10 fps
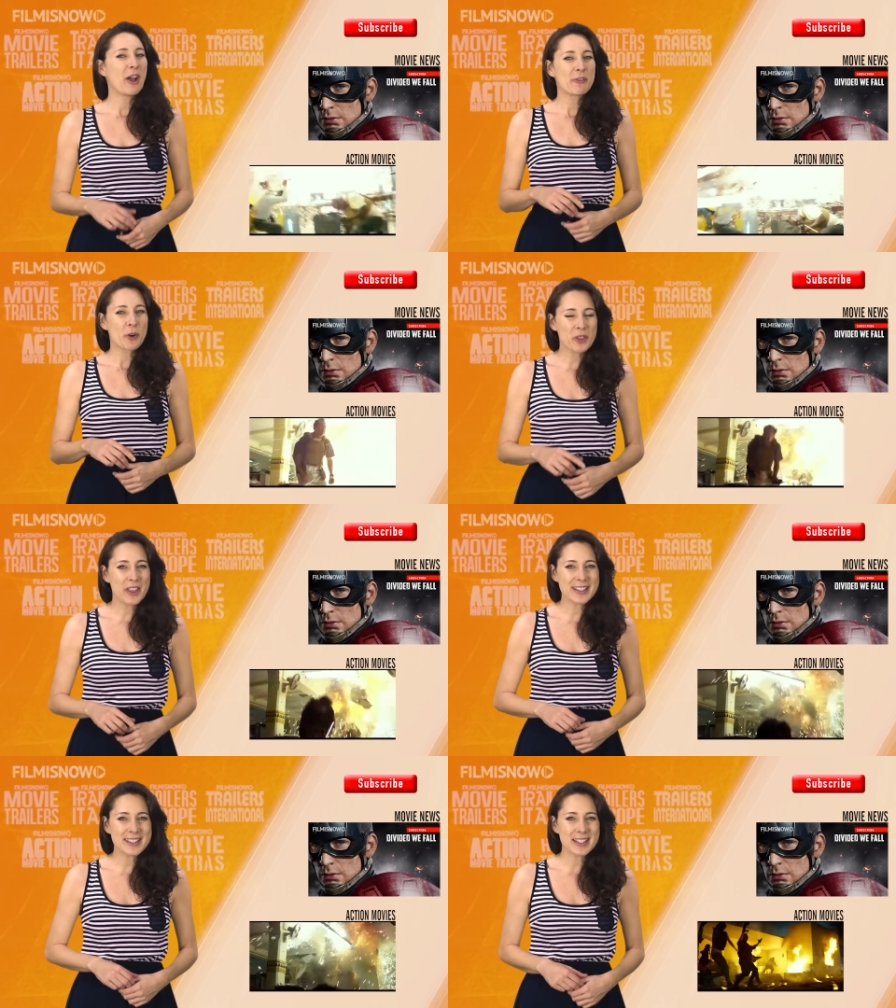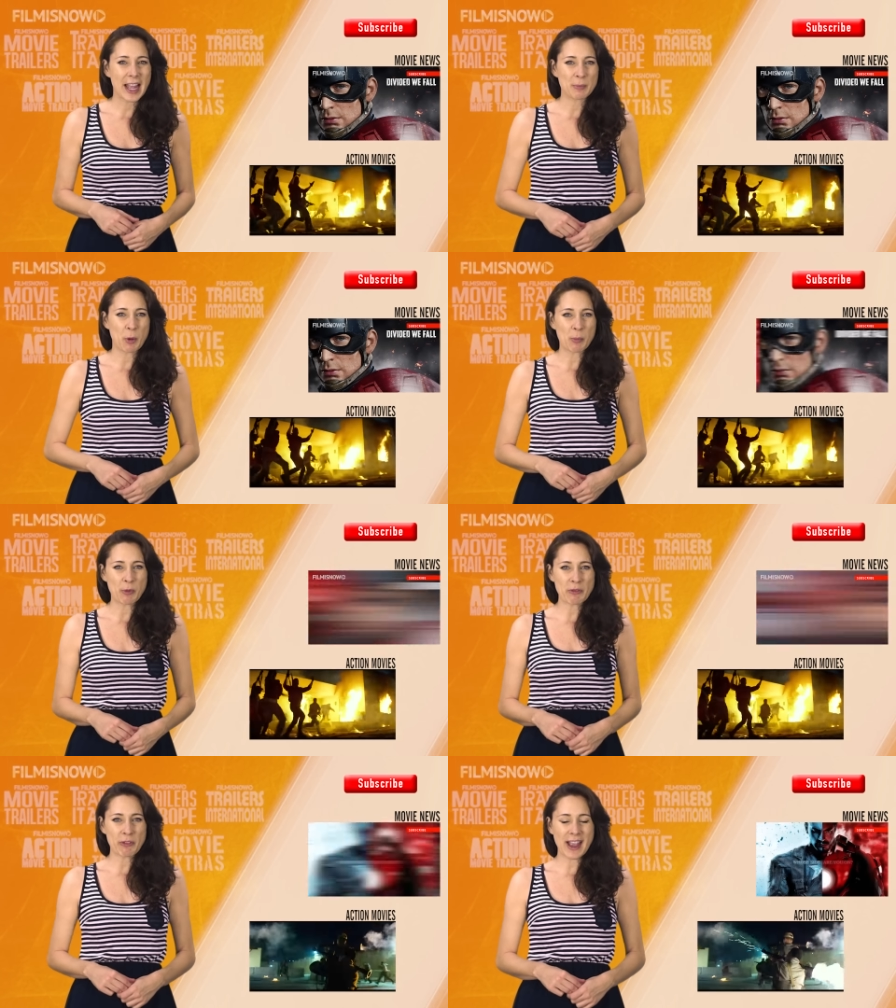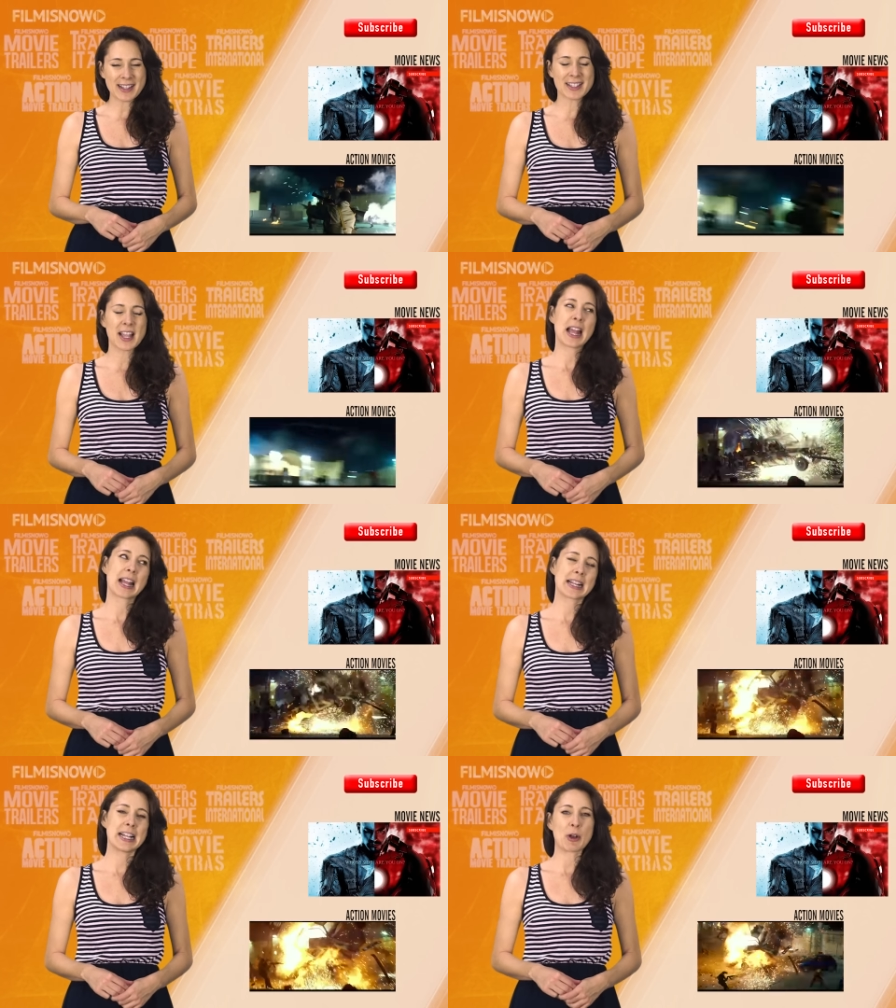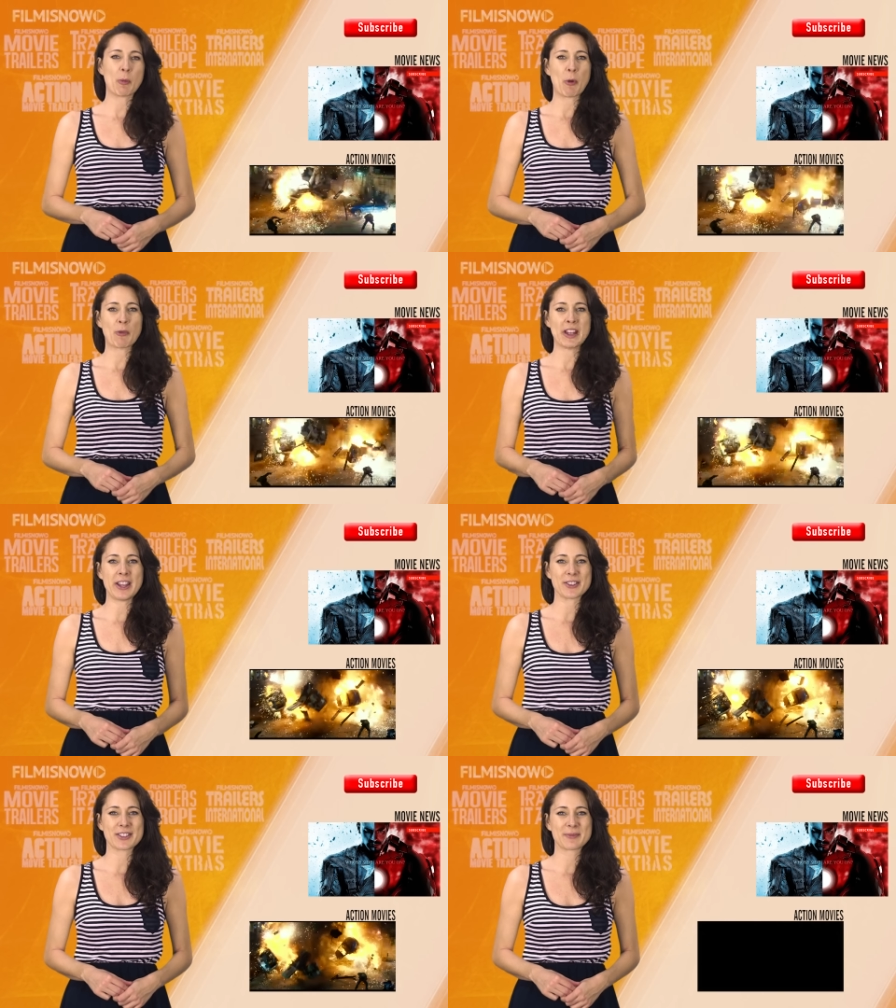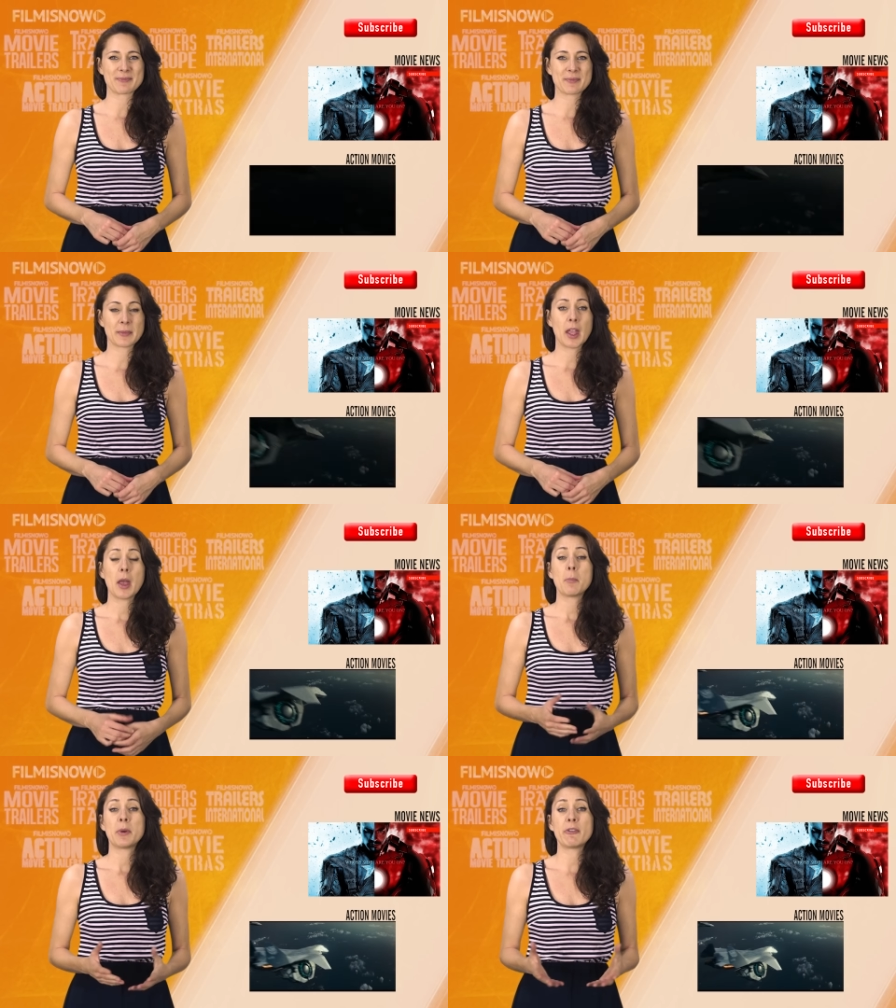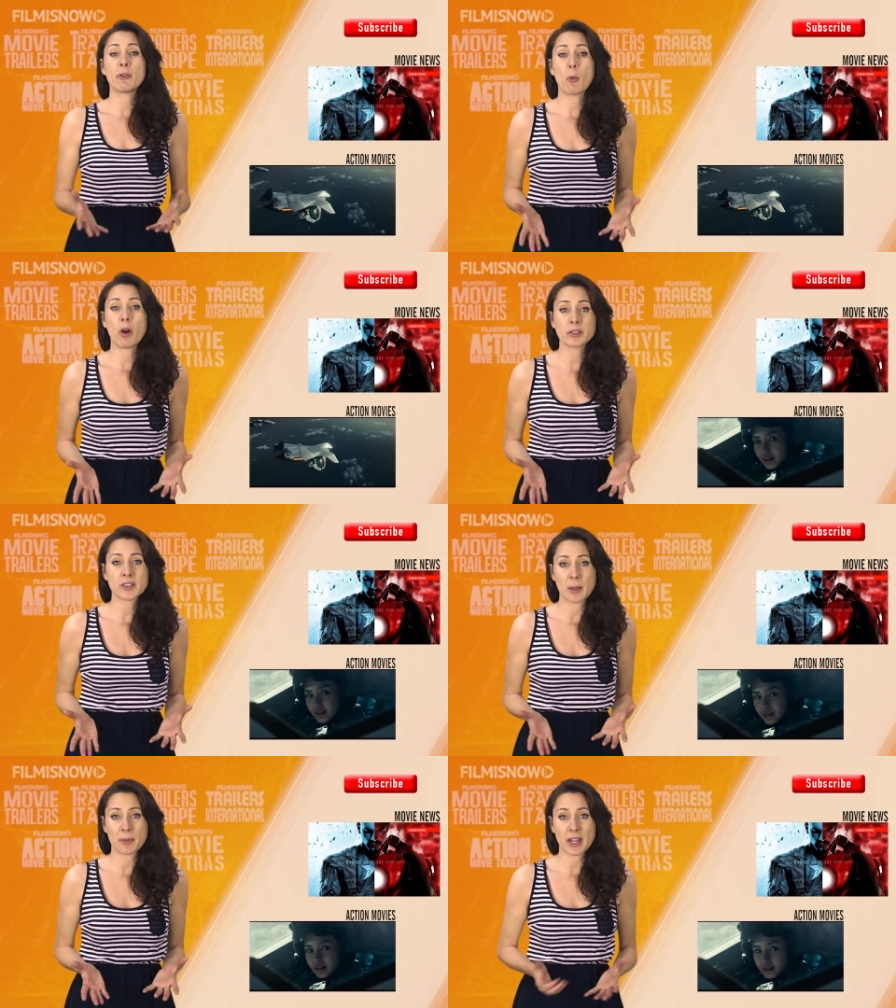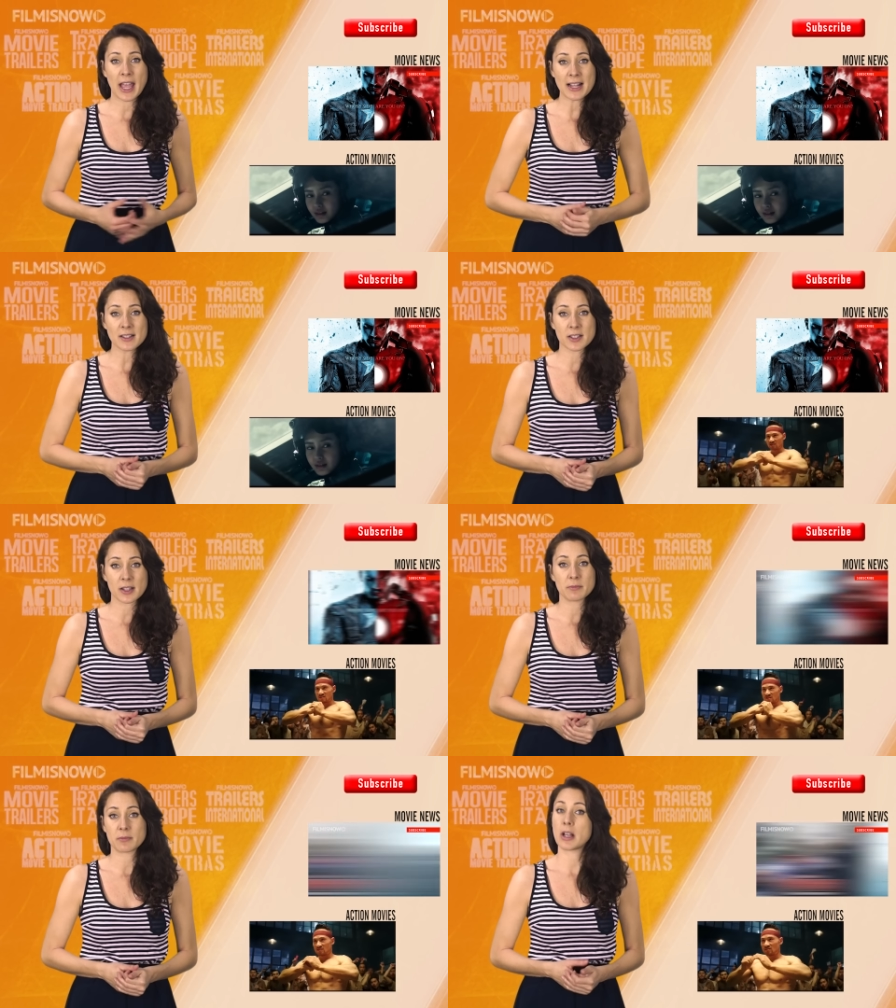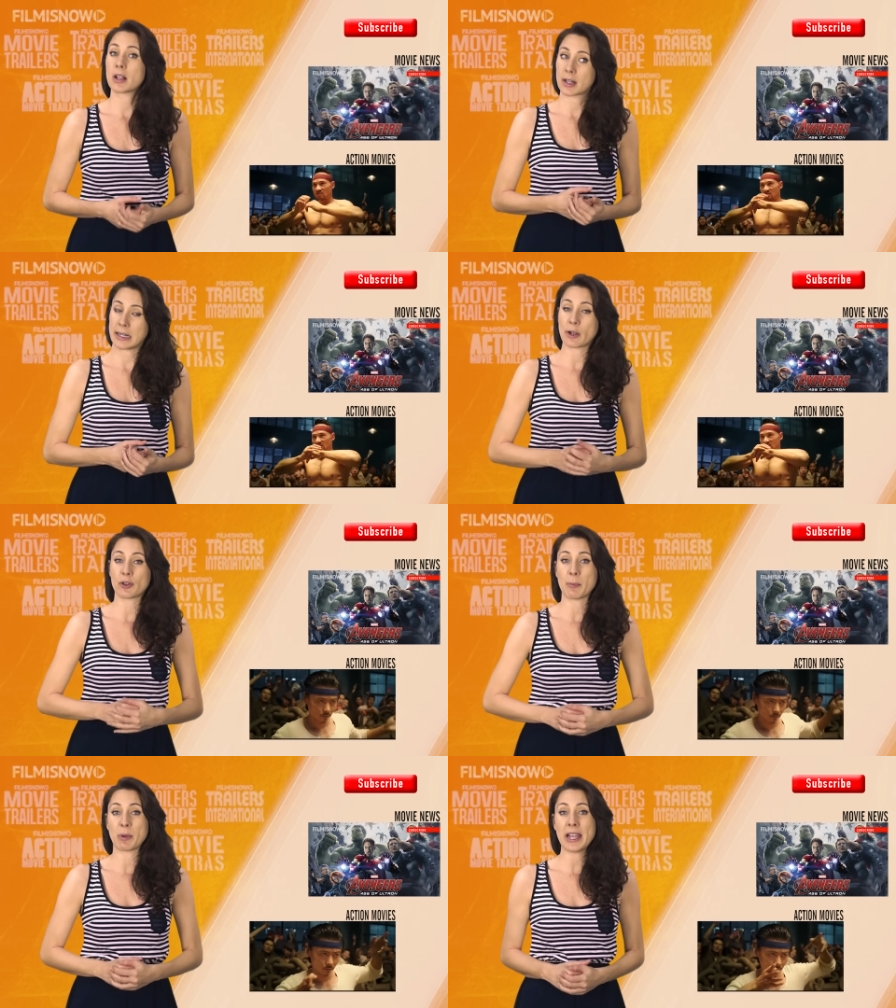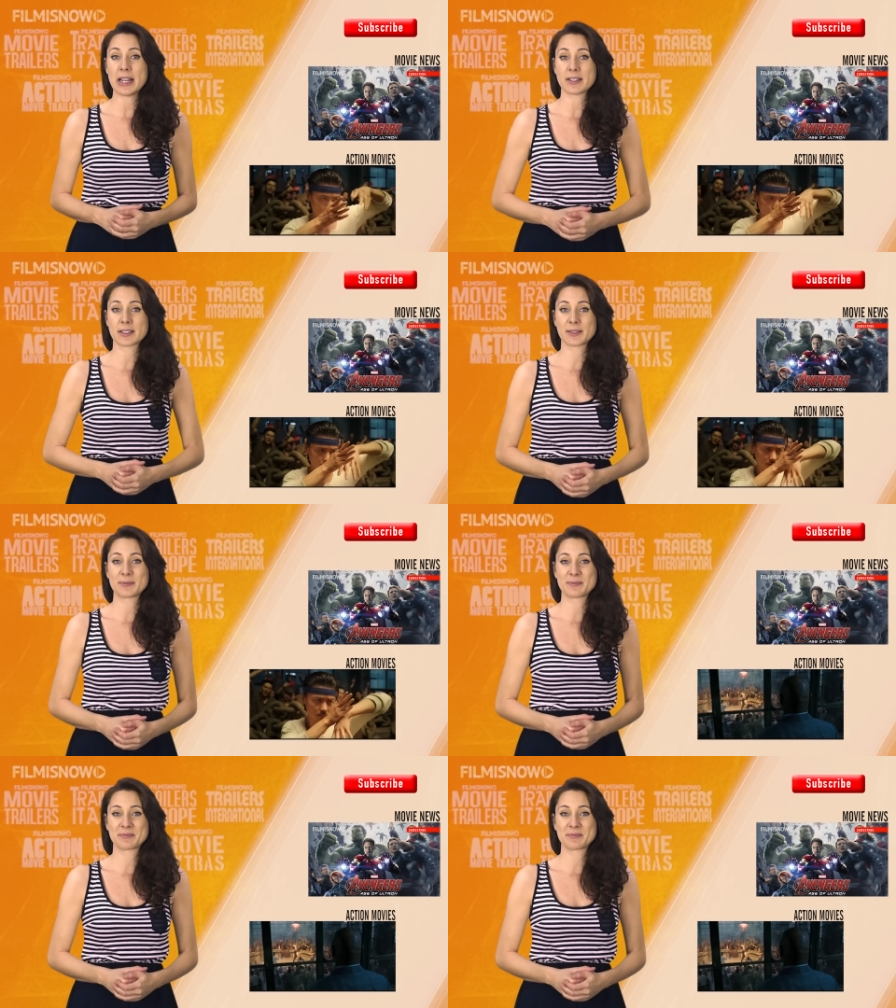For this and more movie facts, click on more videos. But if you want something else, click on the playlist.